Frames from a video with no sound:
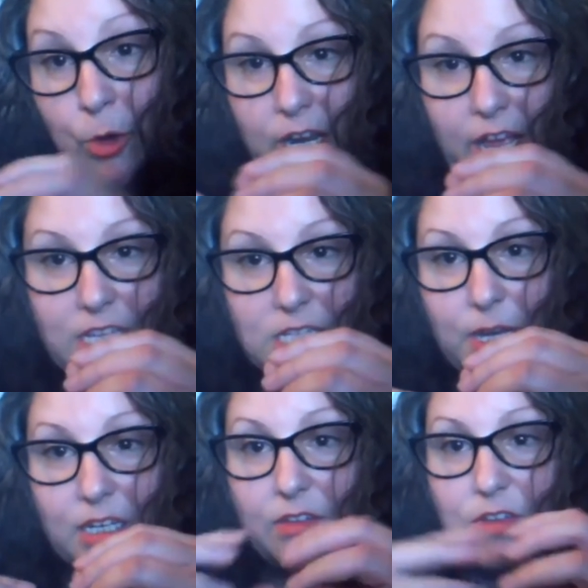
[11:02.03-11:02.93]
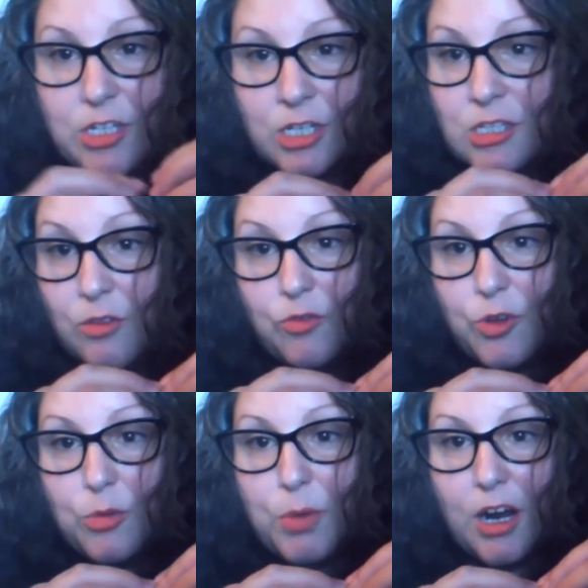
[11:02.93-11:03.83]
one aspect of it just the
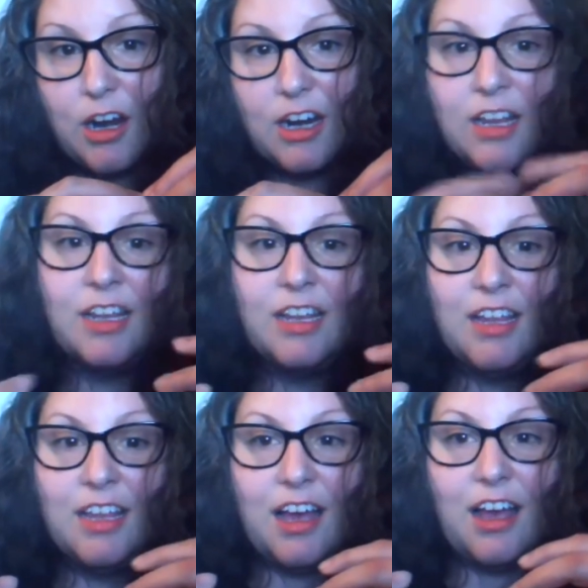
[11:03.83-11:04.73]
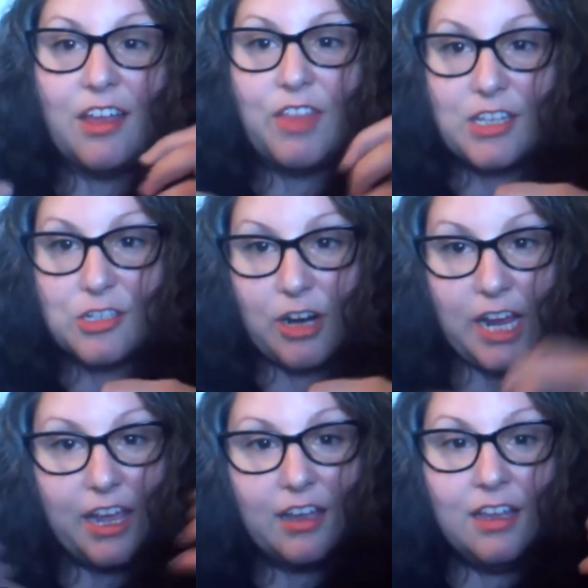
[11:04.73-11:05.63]
food part uh, that's
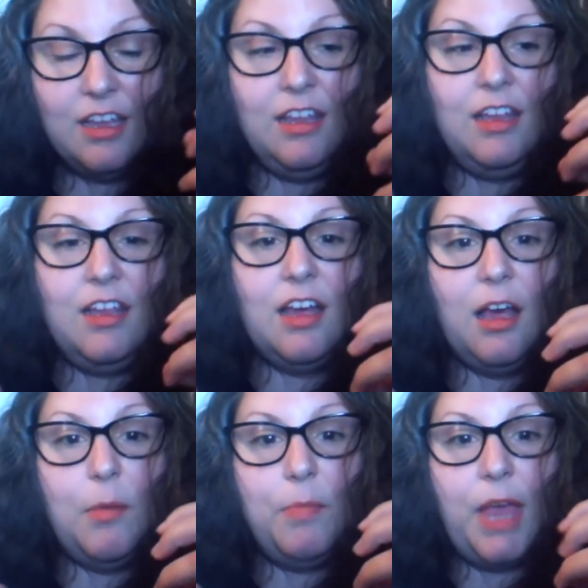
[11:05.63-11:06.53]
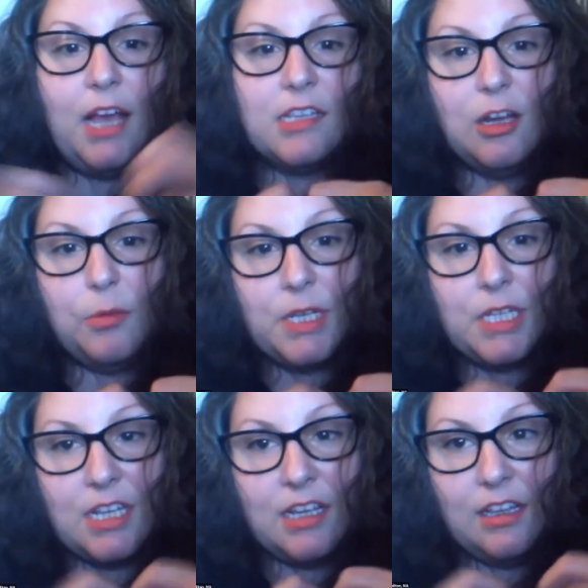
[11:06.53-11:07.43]
great um, as an
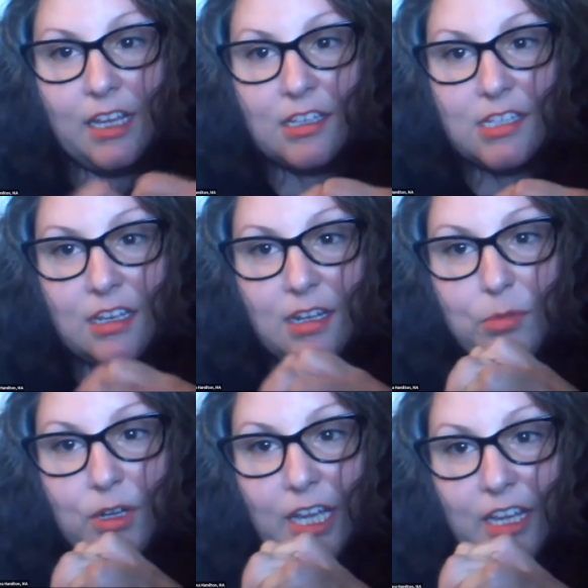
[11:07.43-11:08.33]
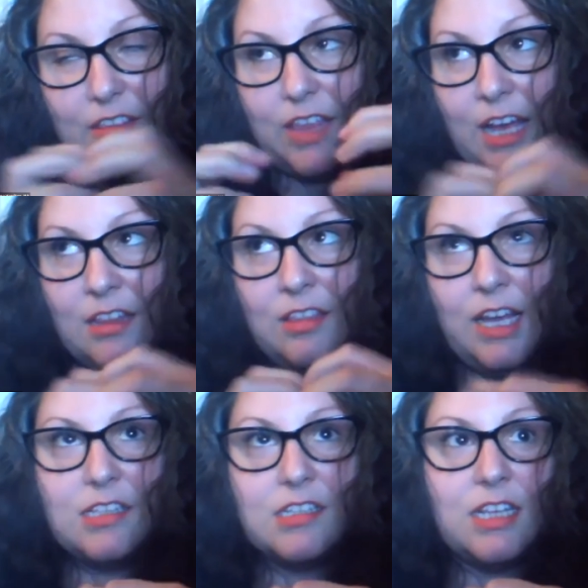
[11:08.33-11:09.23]
LPC, like you said, Deborah, like that
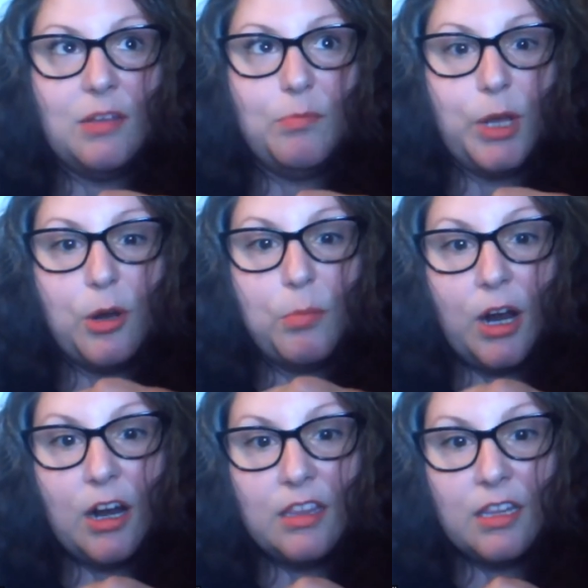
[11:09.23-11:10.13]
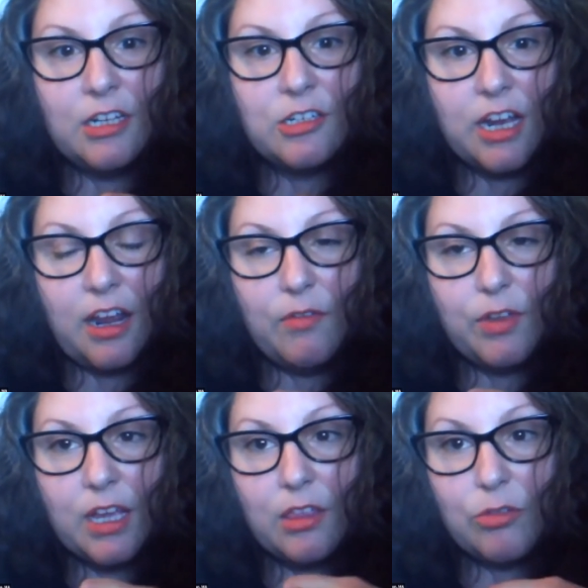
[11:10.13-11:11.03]
that's the bigger part that I try and
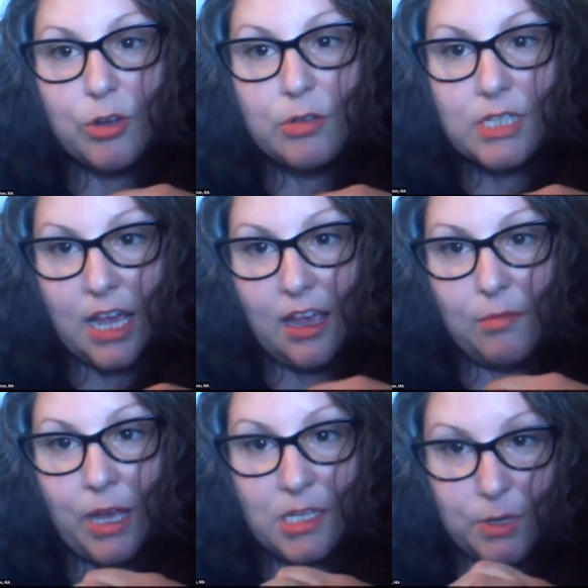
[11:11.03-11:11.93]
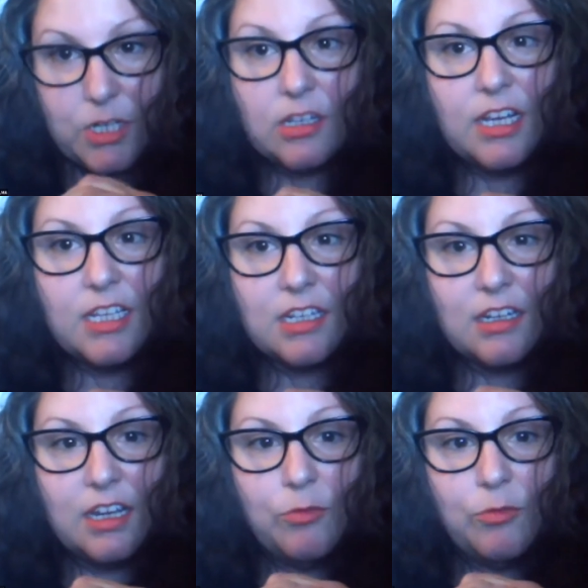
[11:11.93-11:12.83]
advocate through is I, I specialize
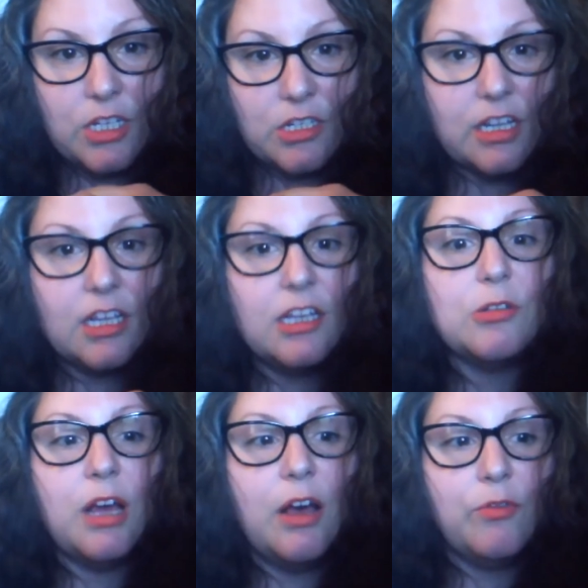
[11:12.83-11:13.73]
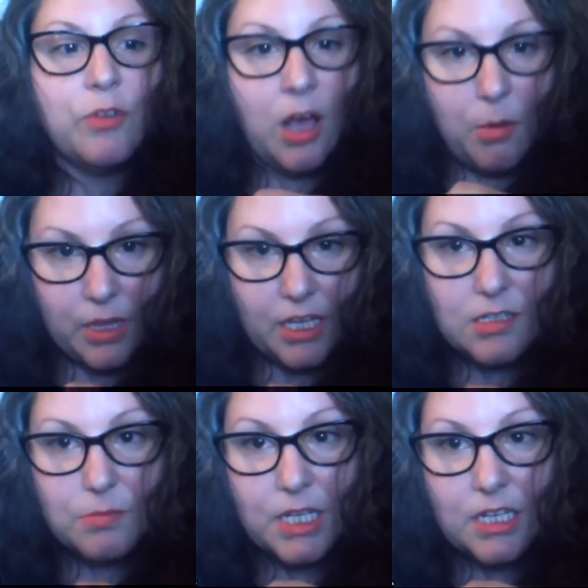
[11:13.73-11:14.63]
in, in foster kids who have
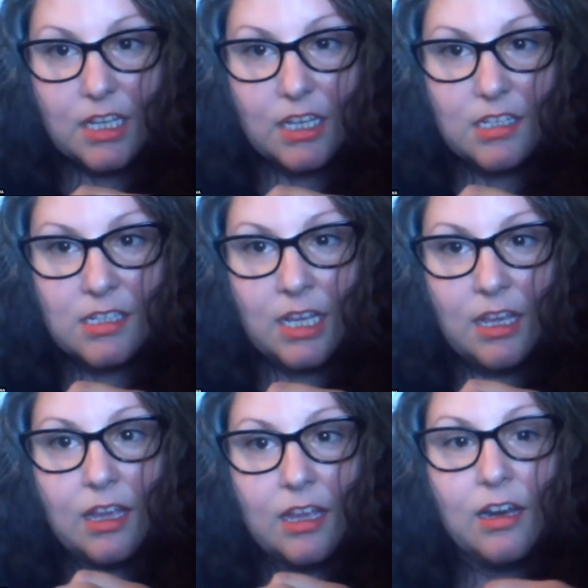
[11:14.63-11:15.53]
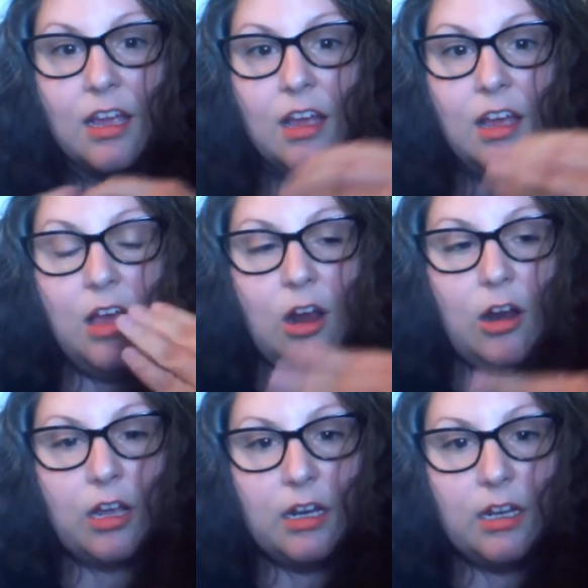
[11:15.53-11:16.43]
complex PTSD and
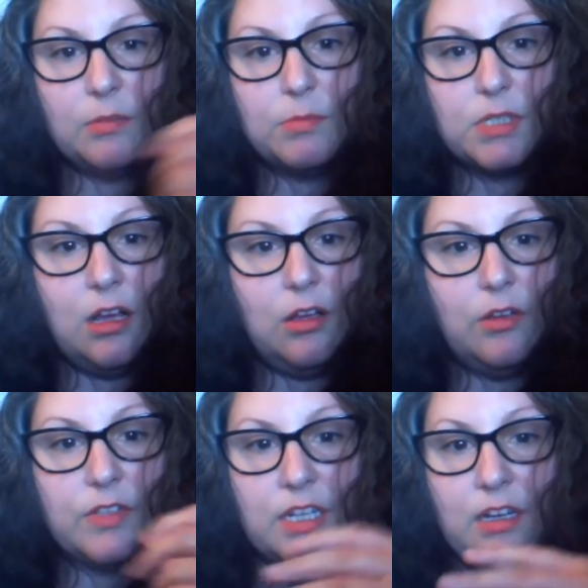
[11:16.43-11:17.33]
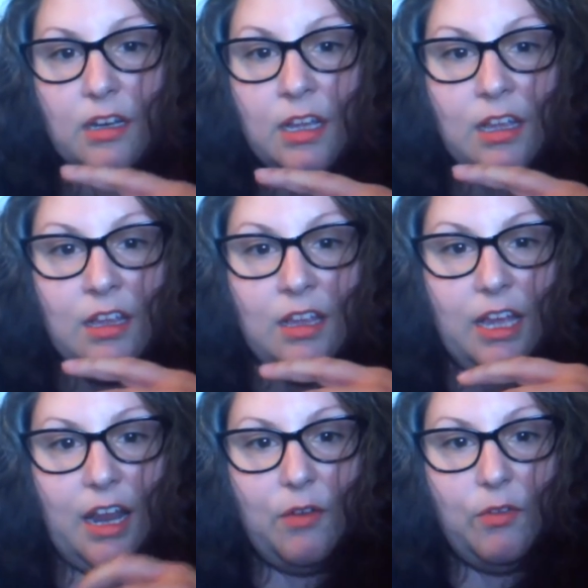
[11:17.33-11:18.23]
are cutting themselves and
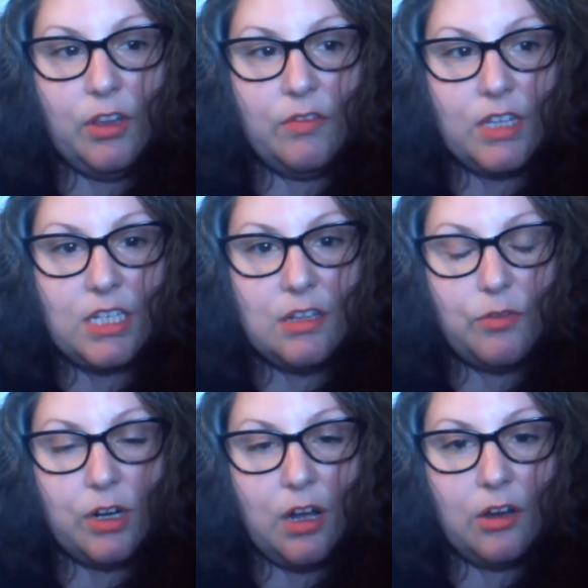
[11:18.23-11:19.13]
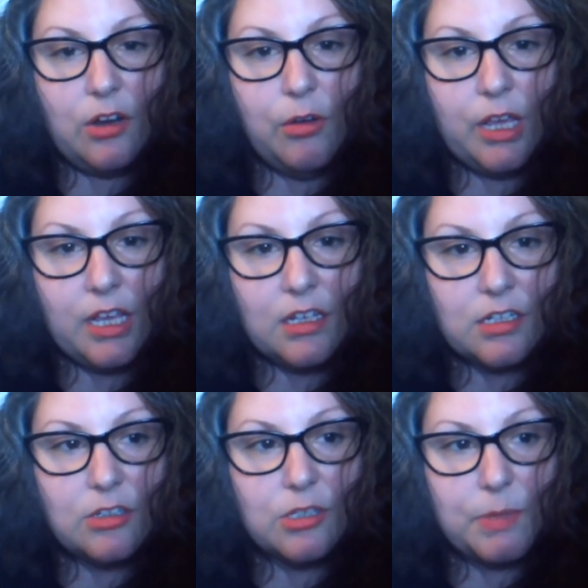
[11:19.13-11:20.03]
and have all of these different ongoing
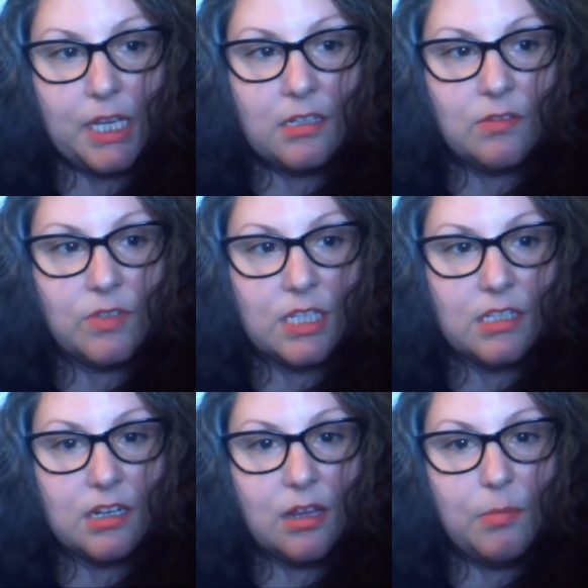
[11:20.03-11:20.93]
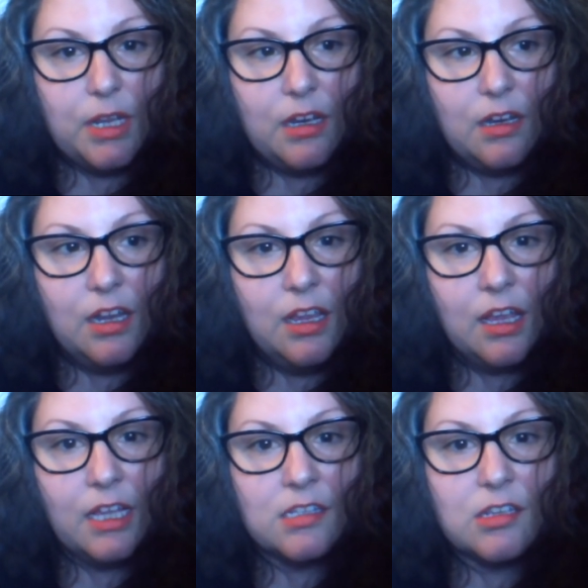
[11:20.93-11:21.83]
issues because of system and
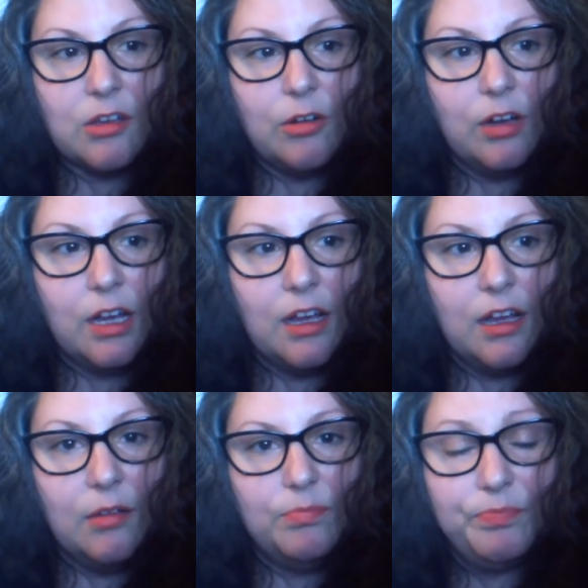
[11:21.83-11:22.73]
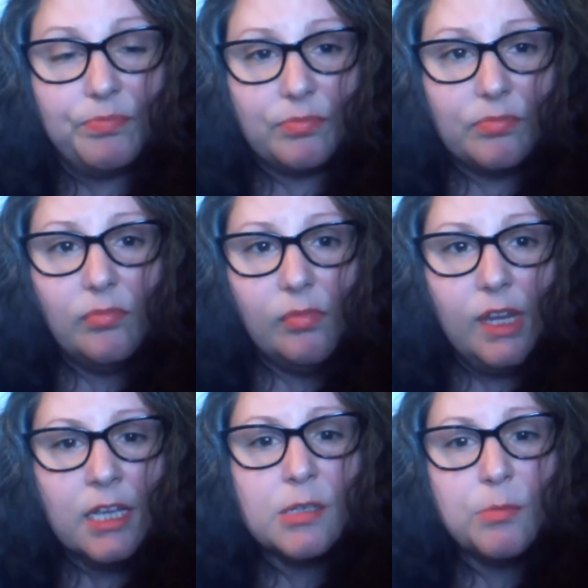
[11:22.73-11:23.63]
and so um,
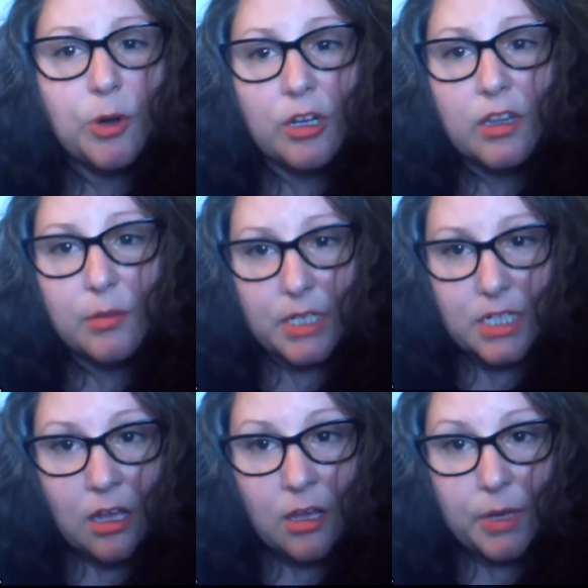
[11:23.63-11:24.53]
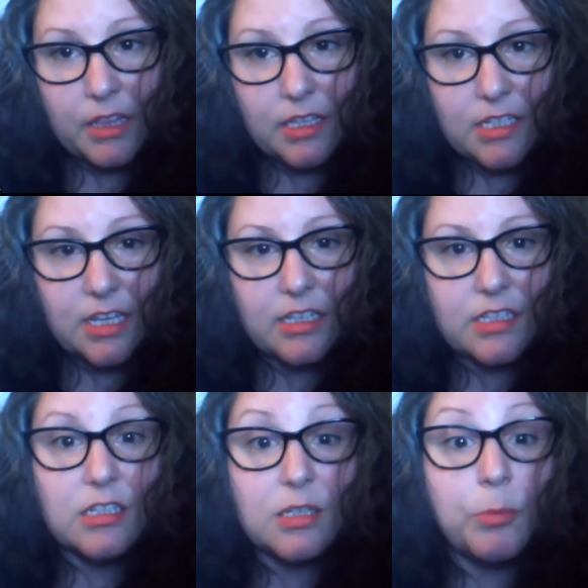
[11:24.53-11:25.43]
it's important that we talk about these
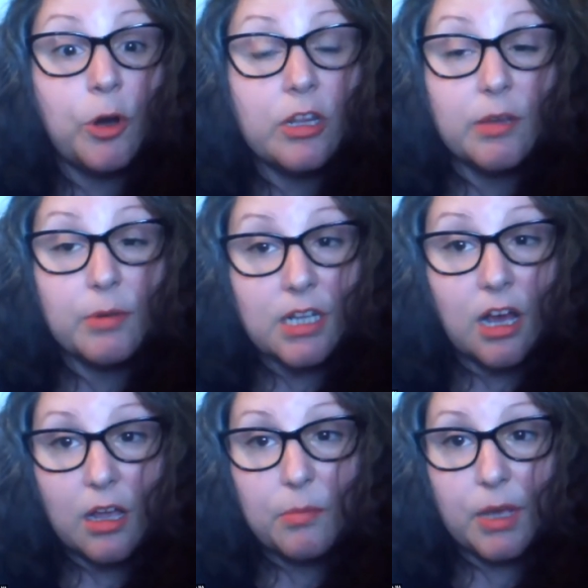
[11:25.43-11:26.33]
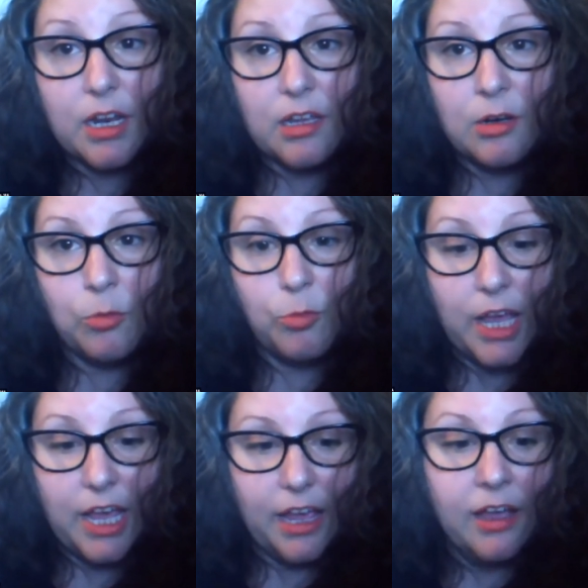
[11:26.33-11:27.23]
things and it's important that we talk about it in a
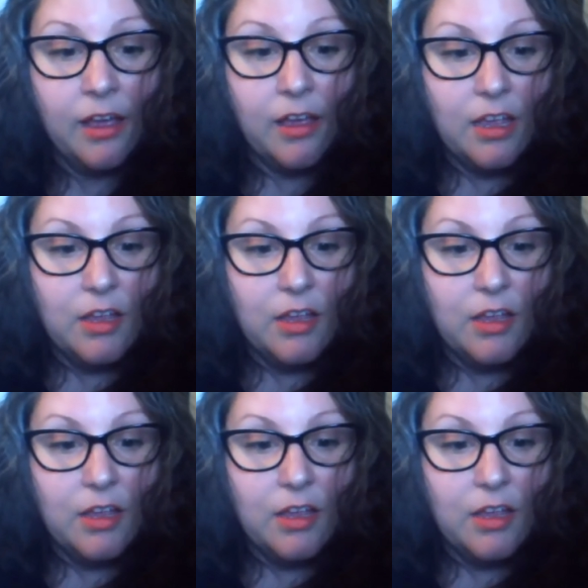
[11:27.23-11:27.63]
way